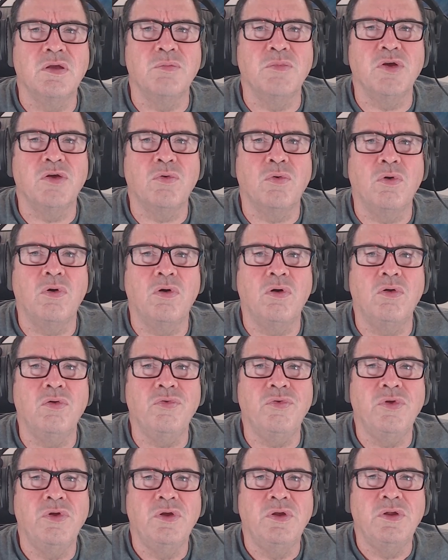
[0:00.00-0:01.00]
crawled,
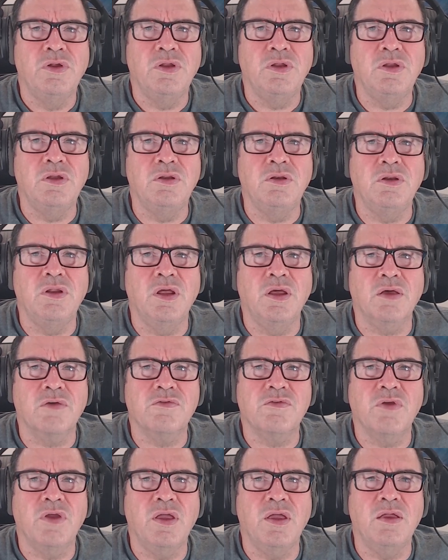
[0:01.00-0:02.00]
indexed,
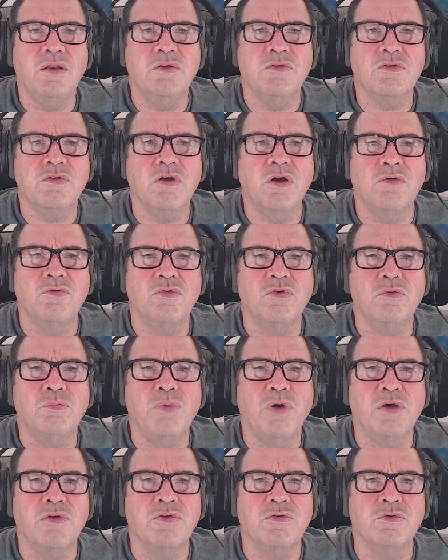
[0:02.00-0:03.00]
and discovered by
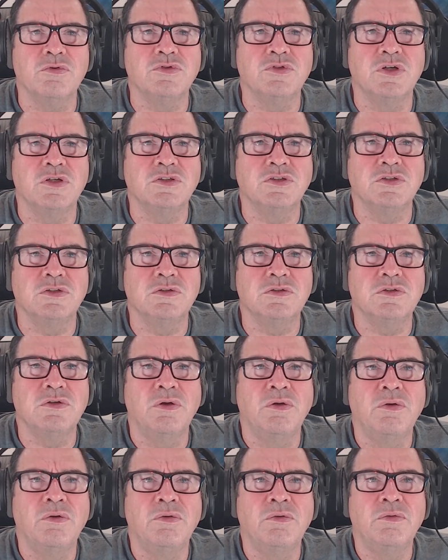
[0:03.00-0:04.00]
search engines.
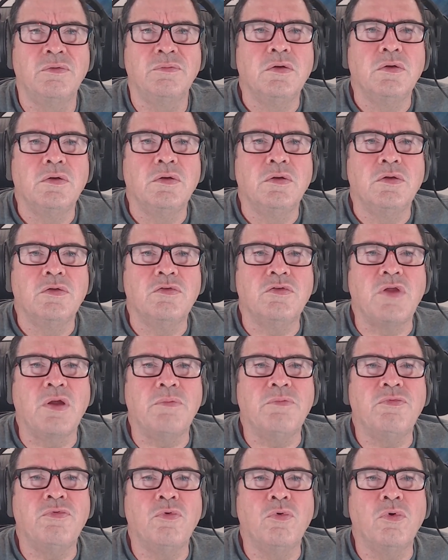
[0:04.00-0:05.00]
Step
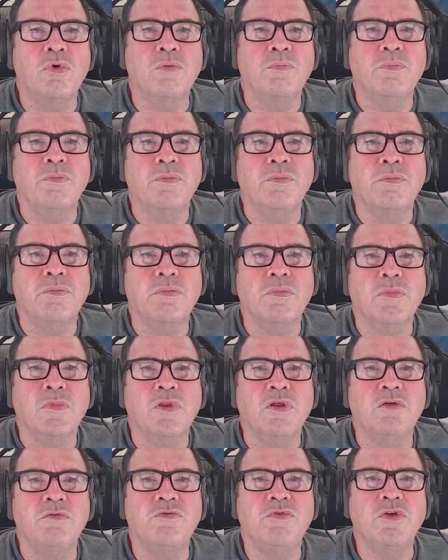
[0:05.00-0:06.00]
4.
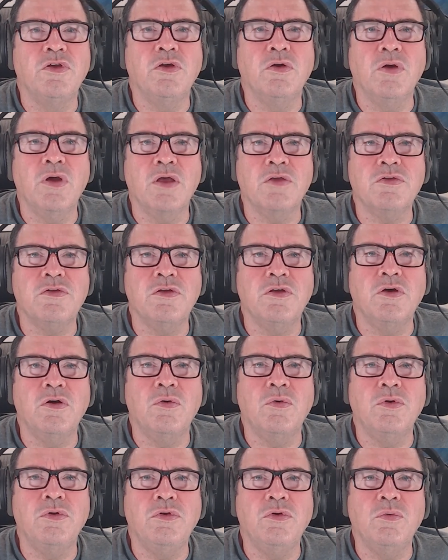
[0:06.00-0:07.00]
Configure SEO
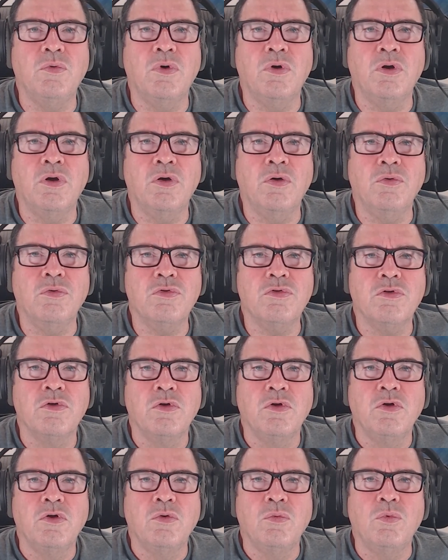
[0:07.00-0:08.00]
and URLs.
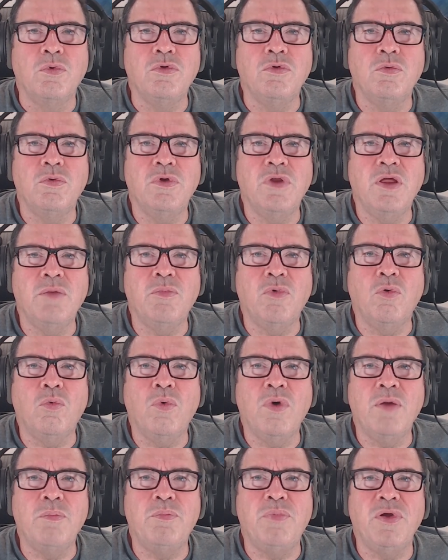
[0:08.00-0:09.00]
When you enable
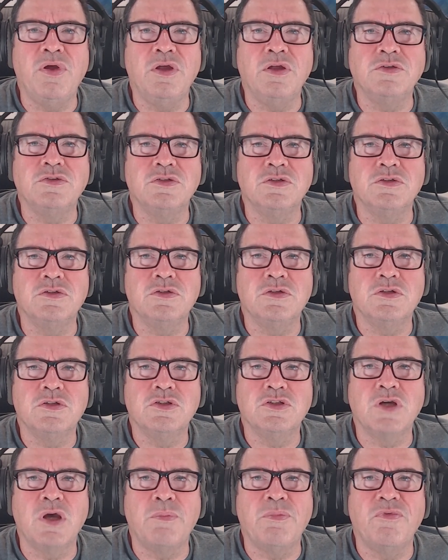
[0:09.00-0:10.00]
web pages,
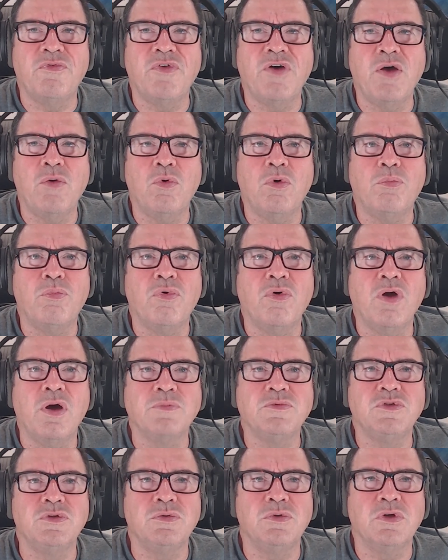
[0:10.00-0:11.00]
Shopify will prompt
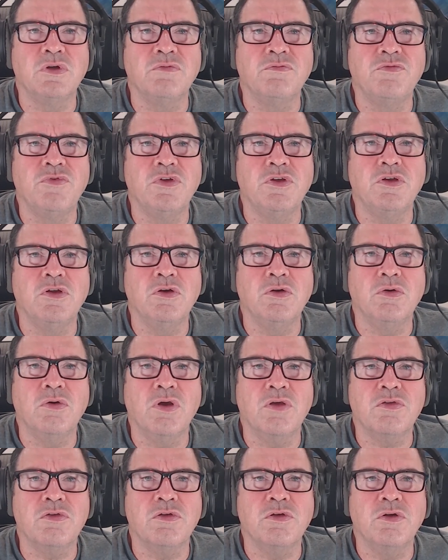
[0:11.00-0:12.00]
you to configure your
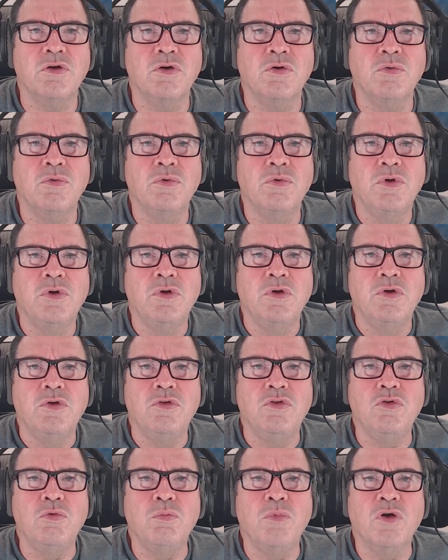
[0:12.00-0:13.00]
SEO.
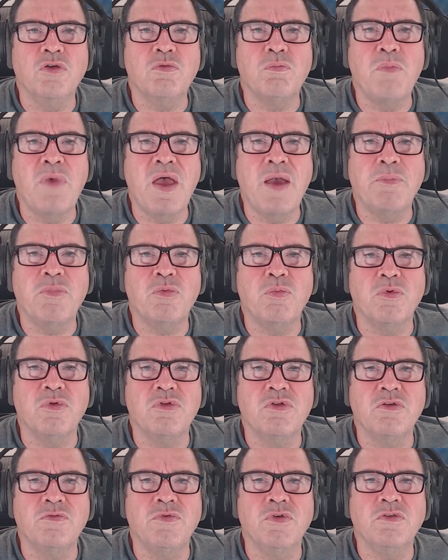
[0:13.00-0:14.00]
You must map
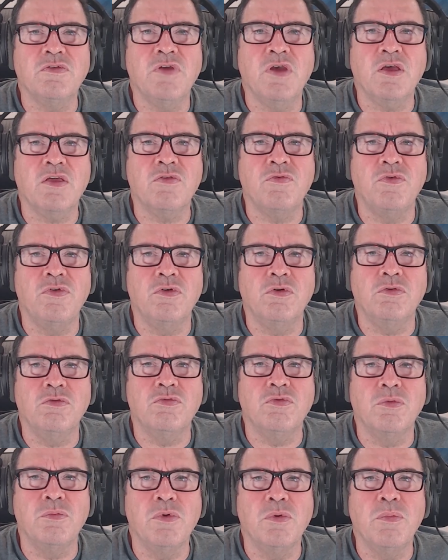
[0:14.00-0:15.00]
specific text fields
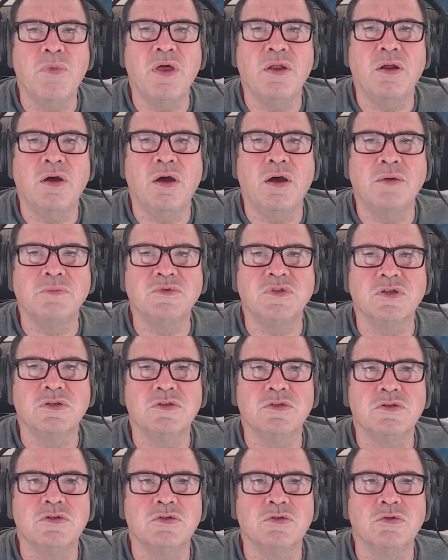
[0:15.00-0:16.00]
from your meta object to
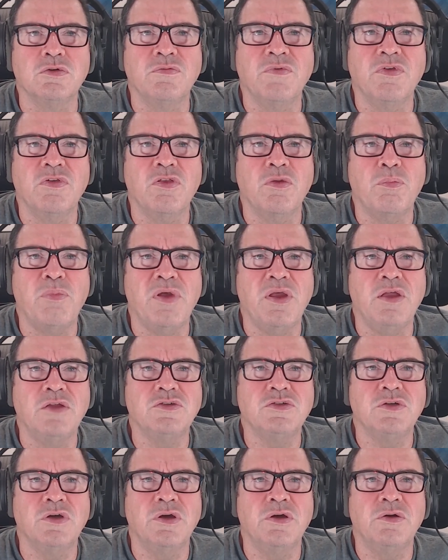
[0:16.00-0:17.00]
serve as the page
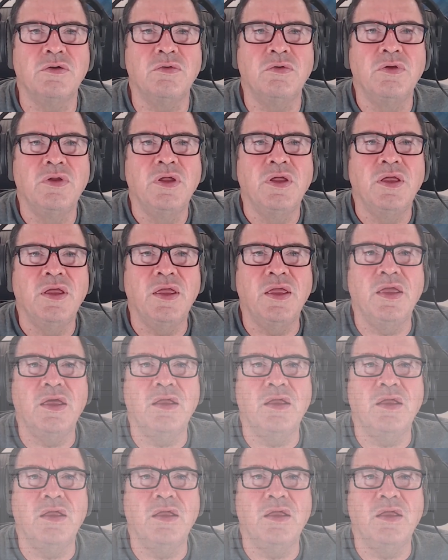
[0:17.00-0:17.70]
title and